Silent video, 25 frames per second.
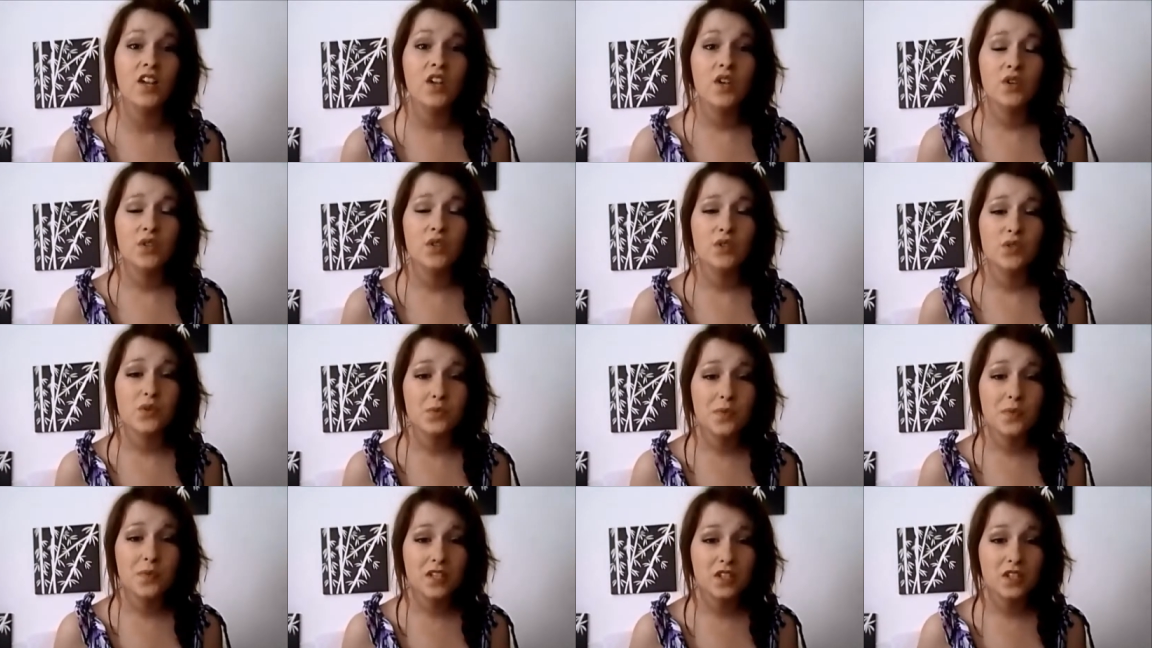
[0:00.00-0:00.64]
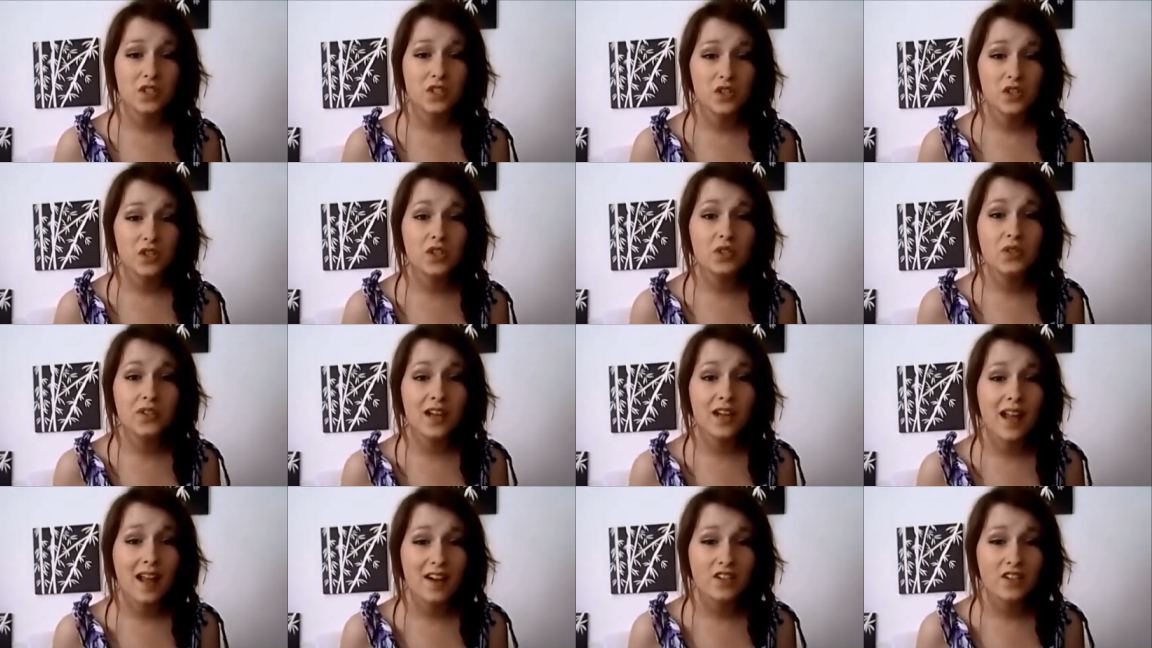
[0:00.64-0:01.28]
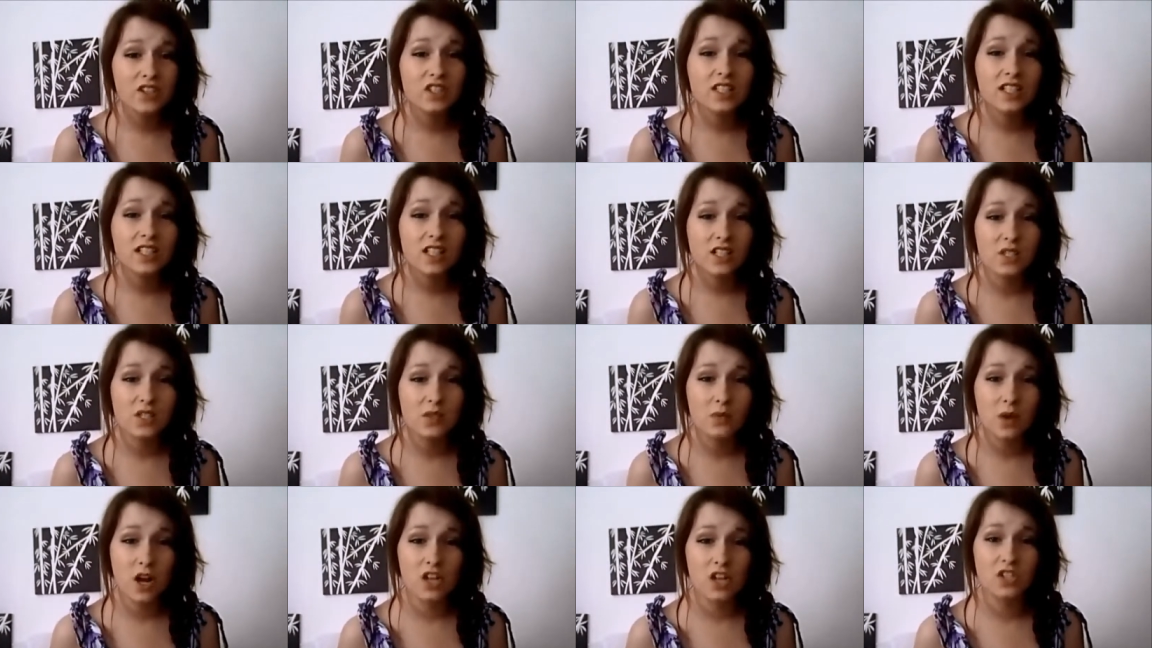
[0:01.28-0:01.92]
So make sure you can actually get a
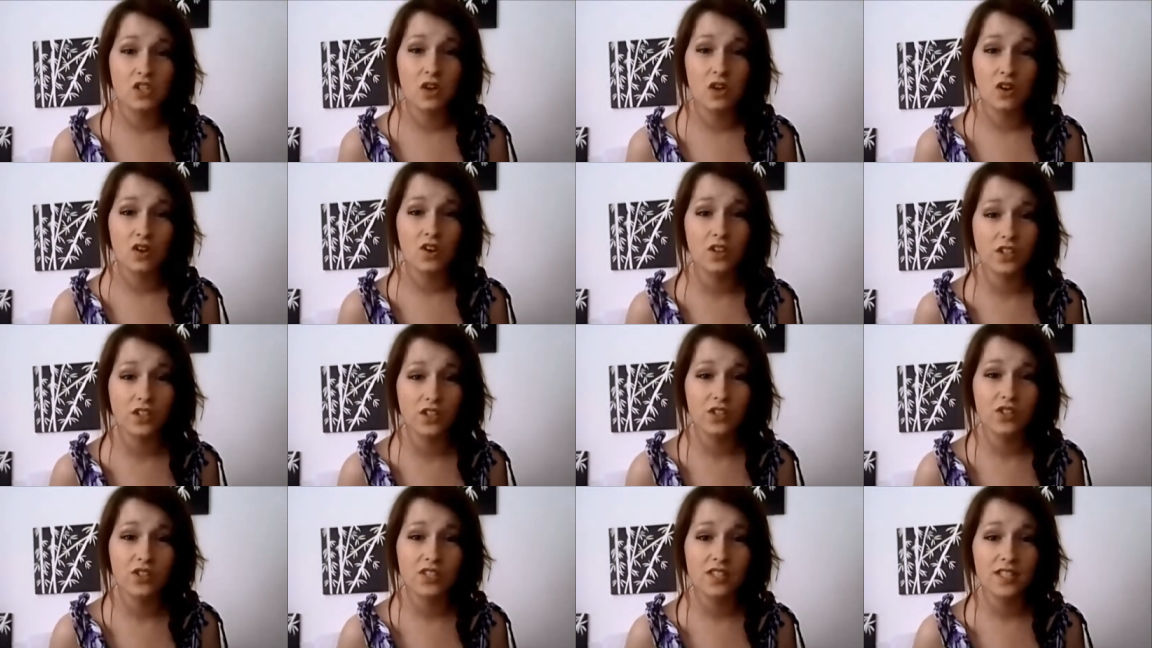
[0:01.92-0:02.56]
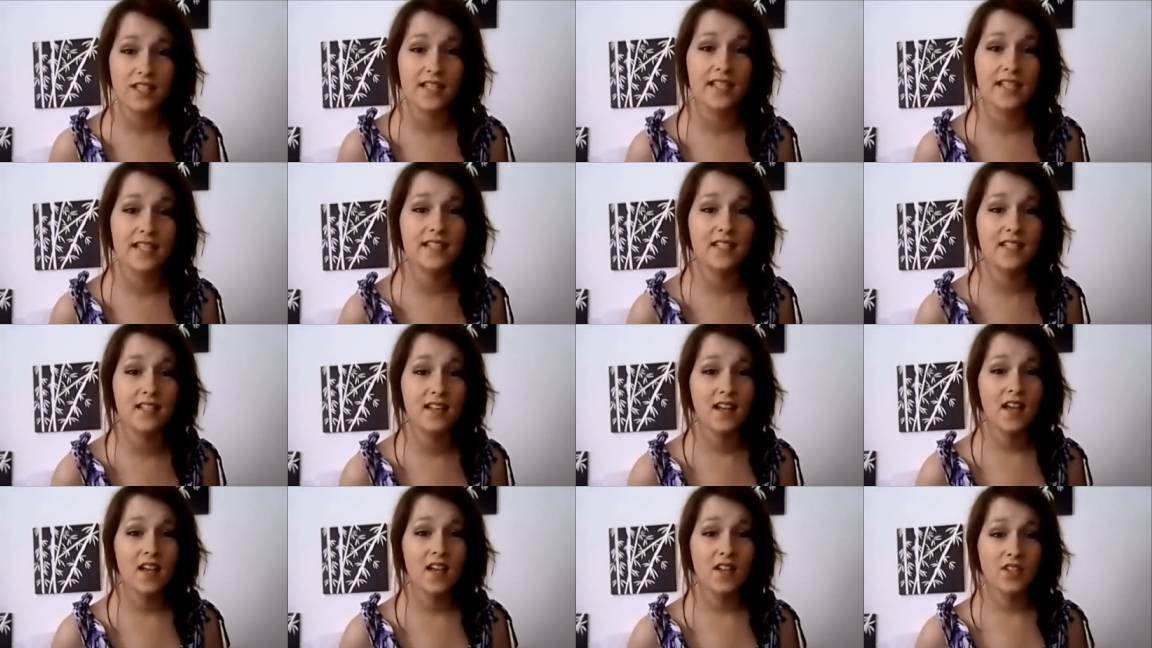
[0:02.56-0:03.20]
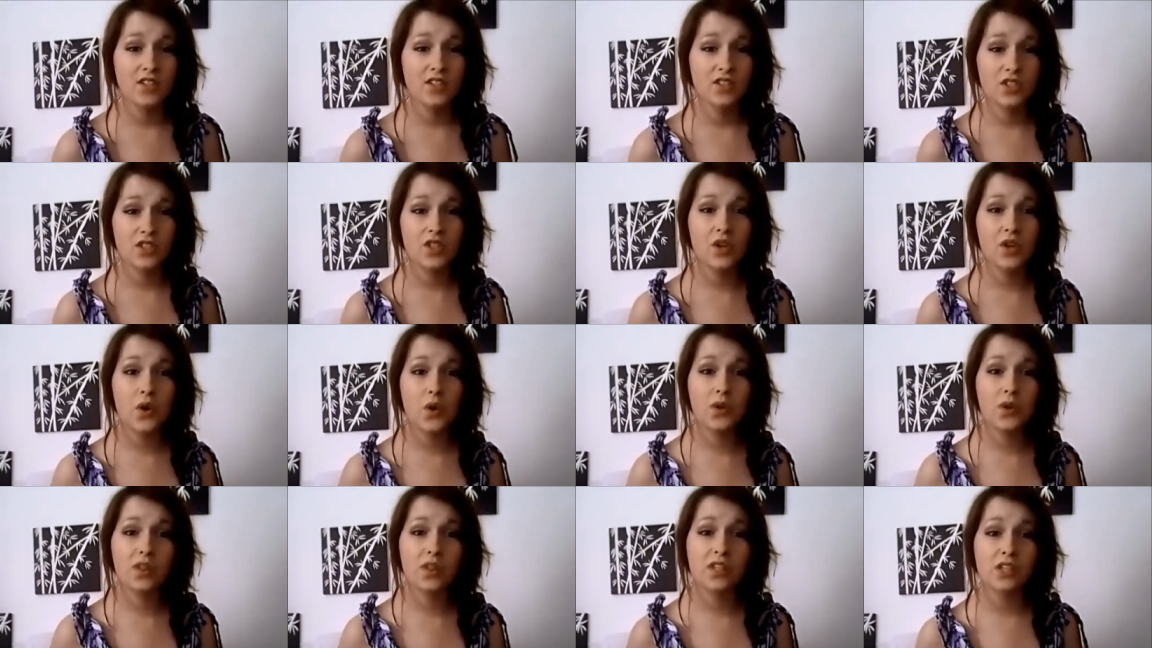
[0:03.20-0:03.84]
swatch on your skin to
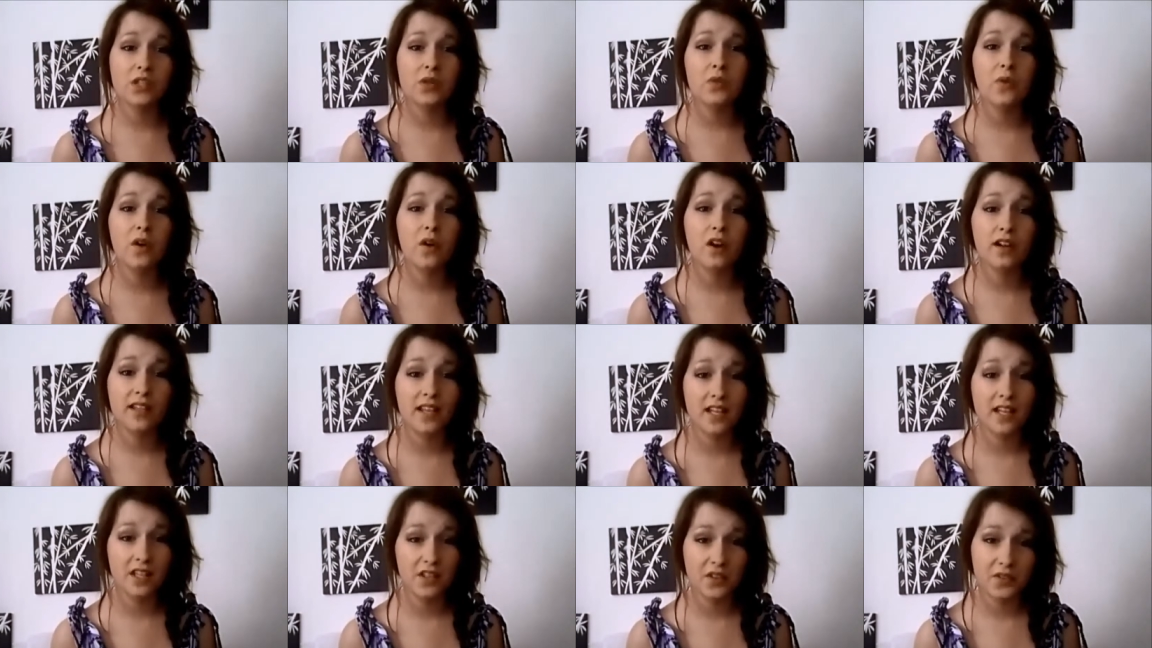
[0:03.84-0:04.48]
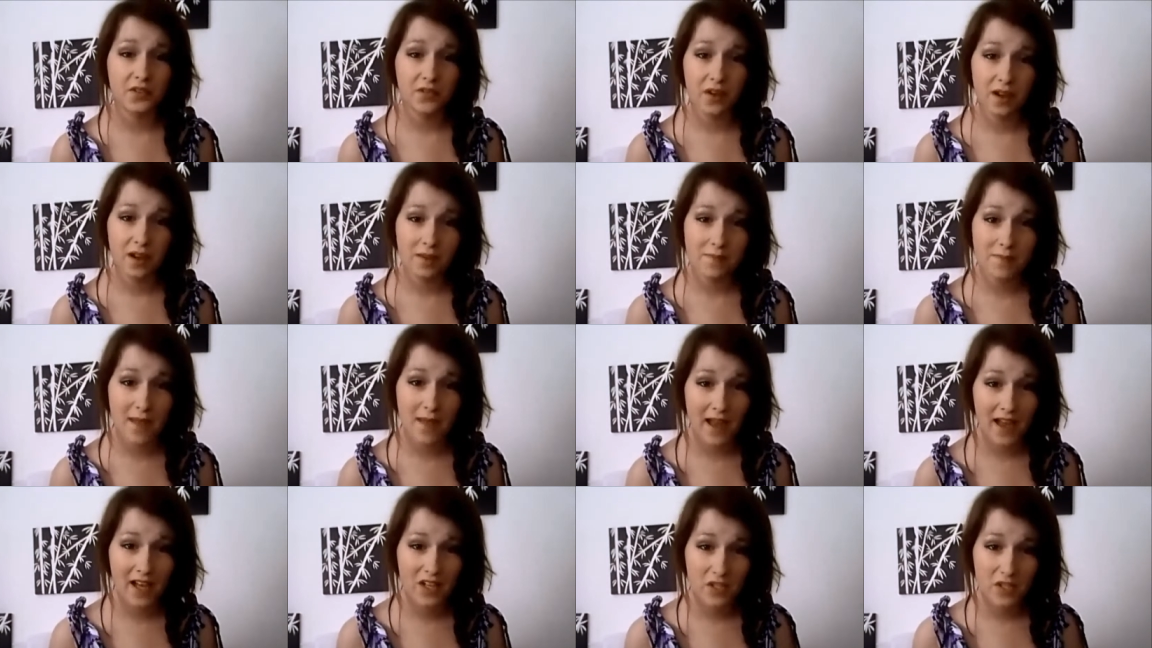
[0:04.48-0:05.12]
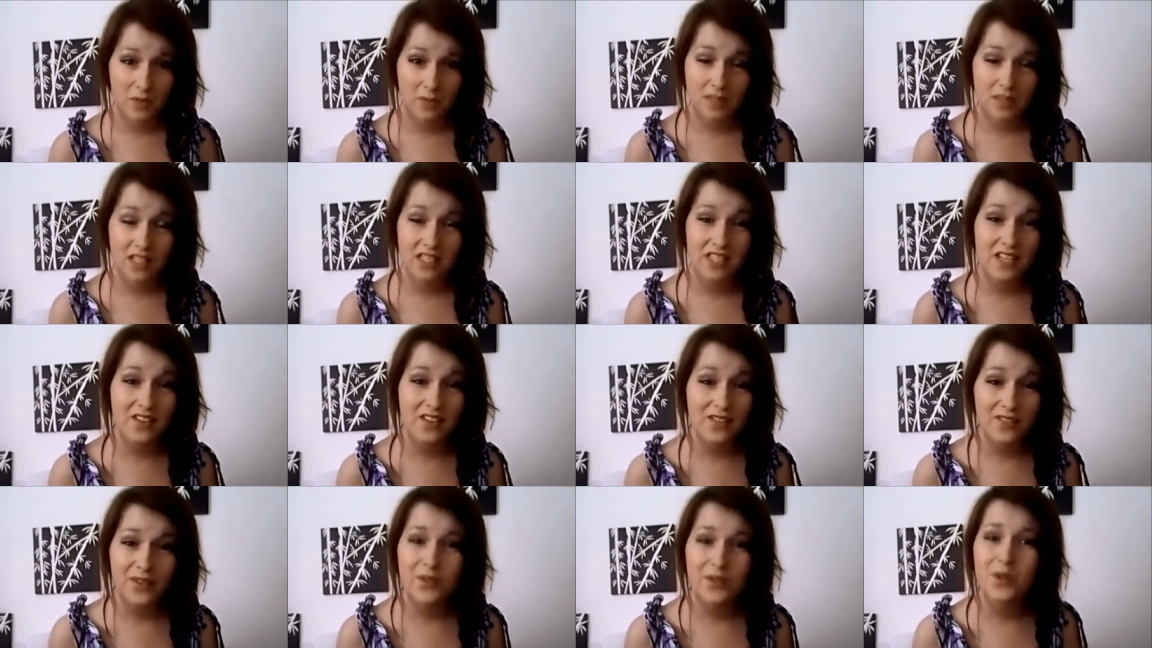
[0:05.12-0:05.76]
know that you are getting the right match because
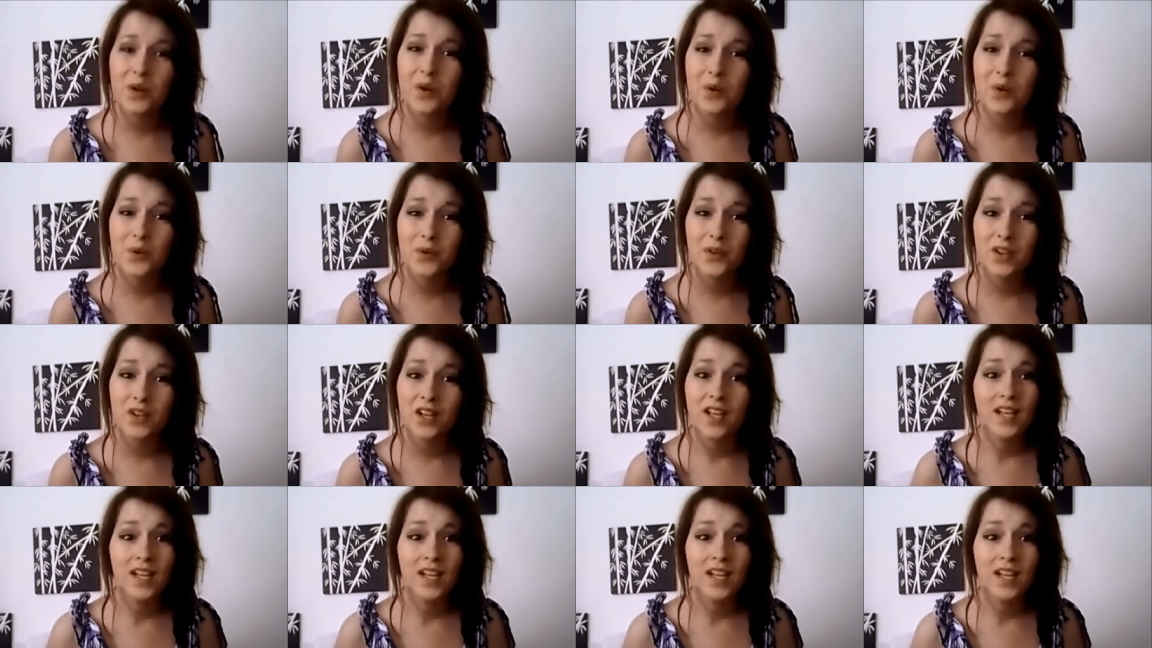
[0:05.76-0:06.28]
if you don't,